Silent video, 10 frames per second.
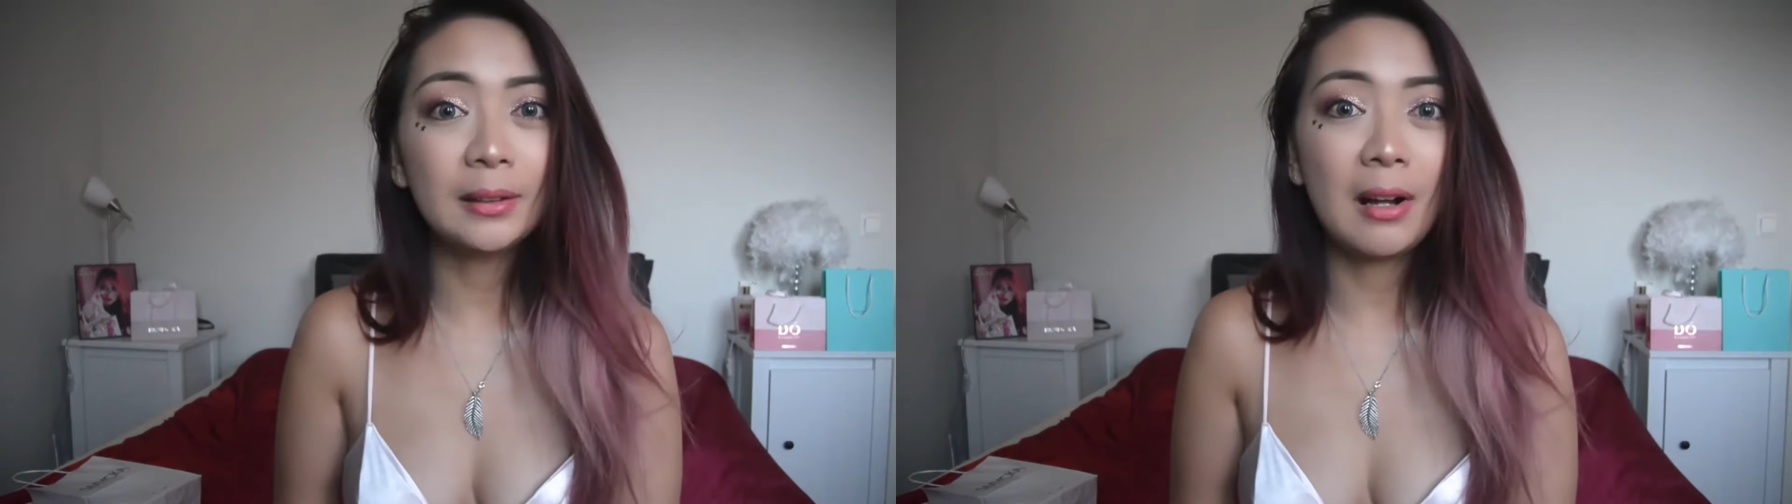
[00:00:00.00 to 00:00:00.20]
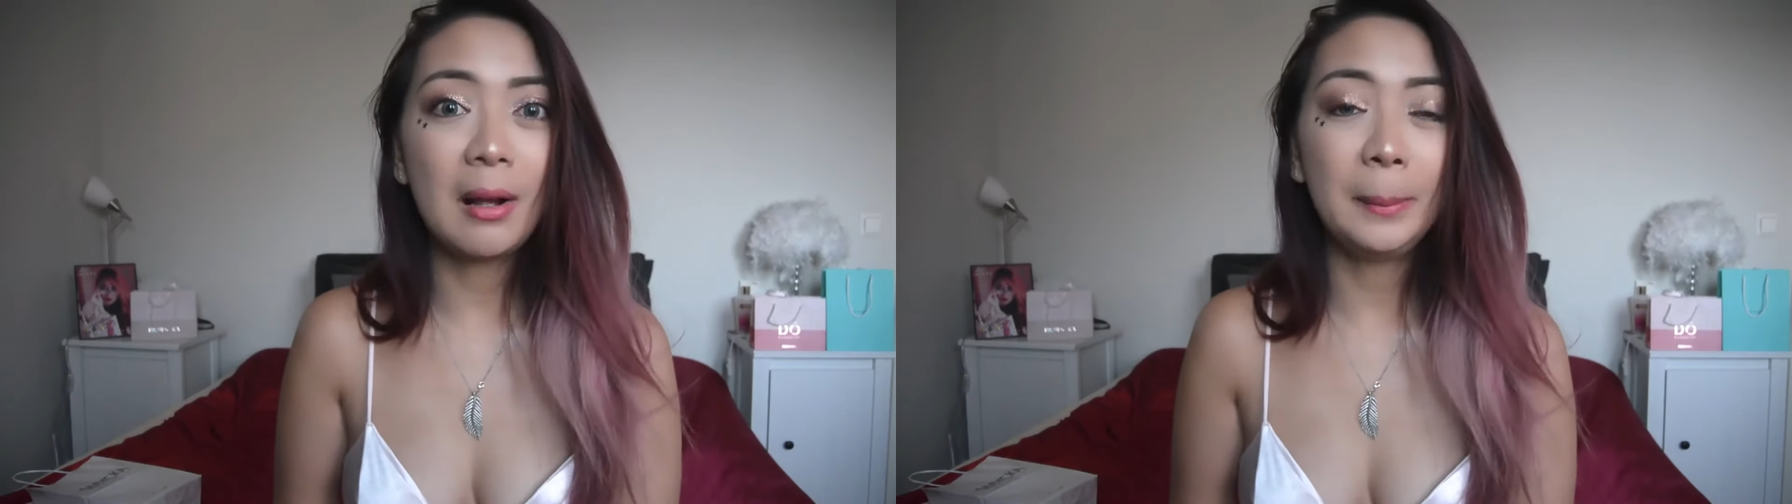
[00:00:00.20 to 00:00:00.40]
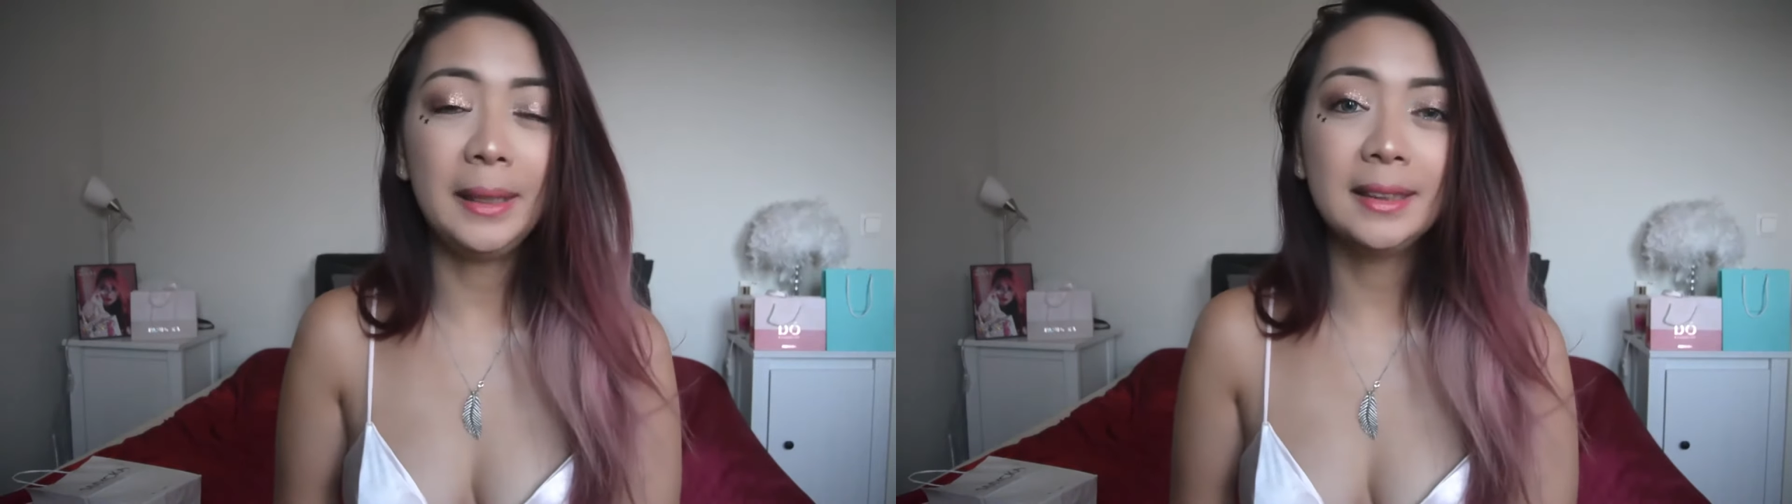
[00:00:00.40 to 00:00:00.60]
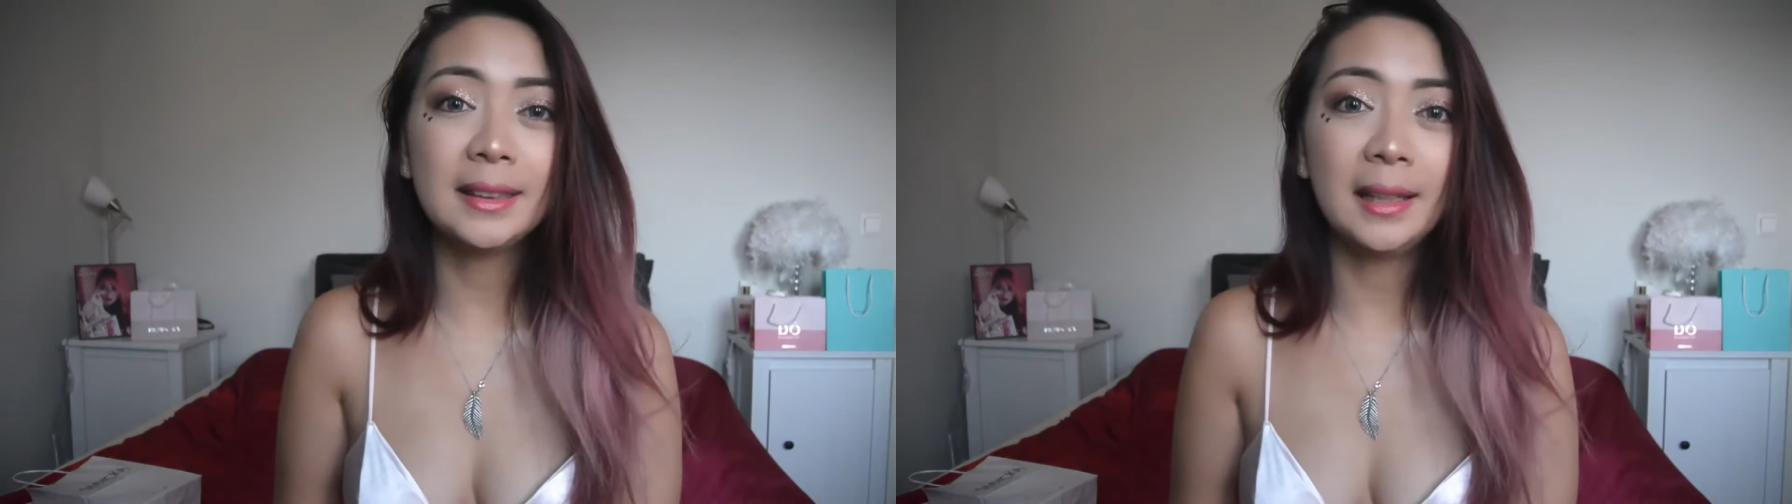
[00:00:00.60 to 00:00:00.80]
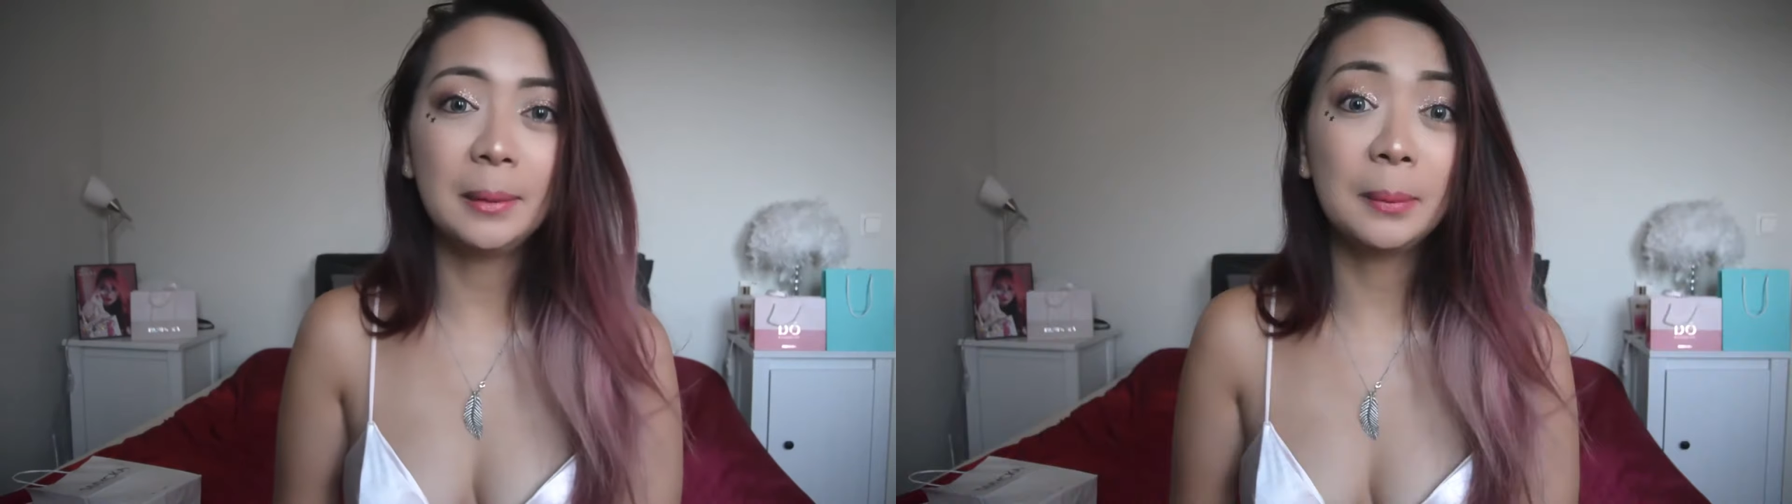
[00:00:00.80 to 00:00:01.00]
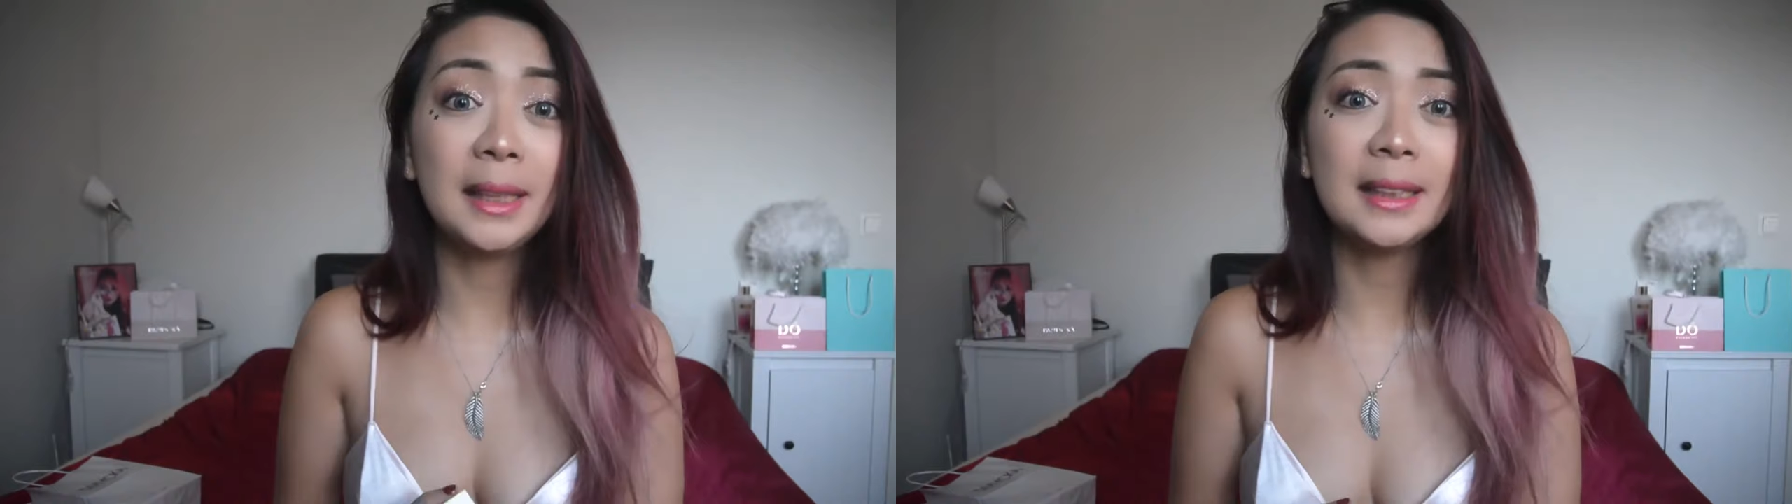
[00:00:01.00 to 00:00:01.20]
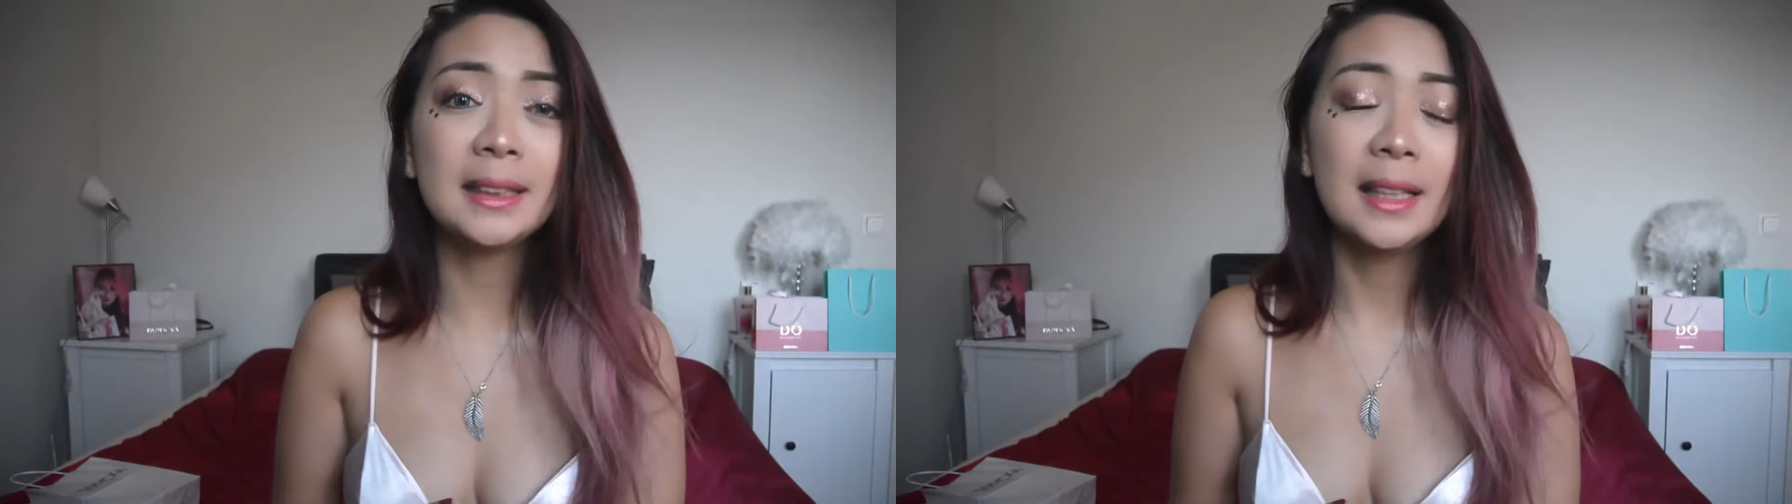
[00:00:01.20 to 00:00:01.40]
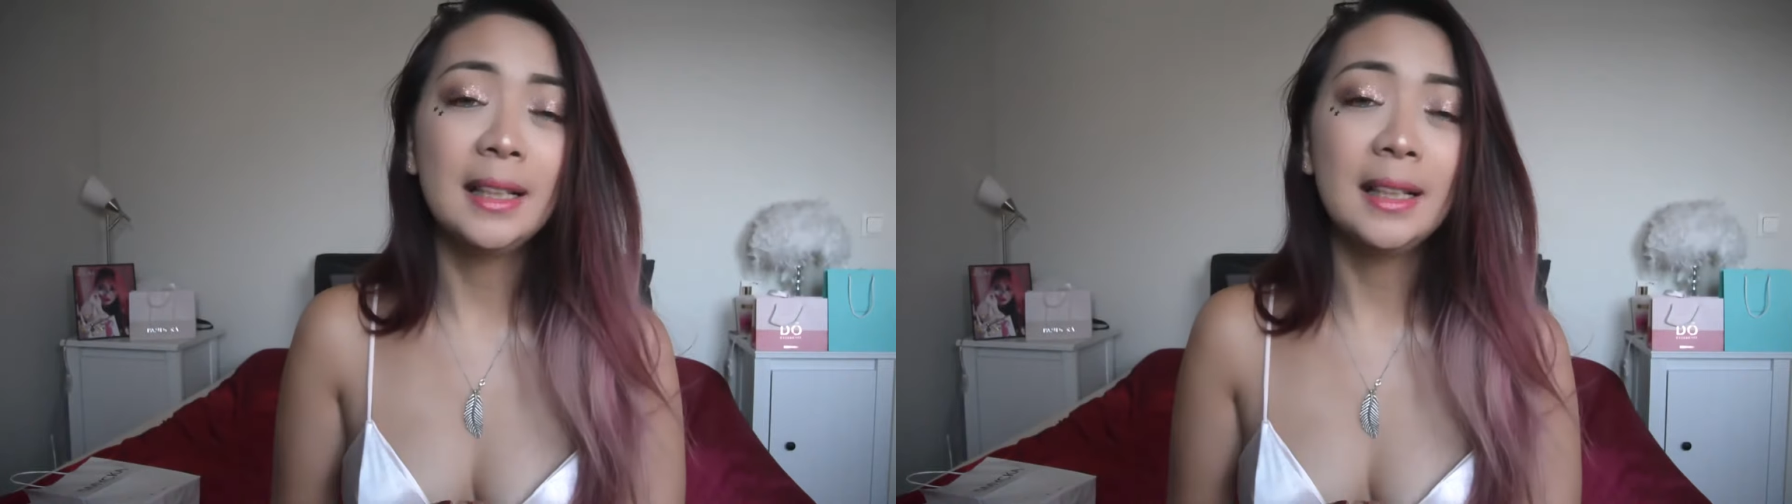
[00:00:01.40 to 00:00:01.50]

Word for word: comments, and please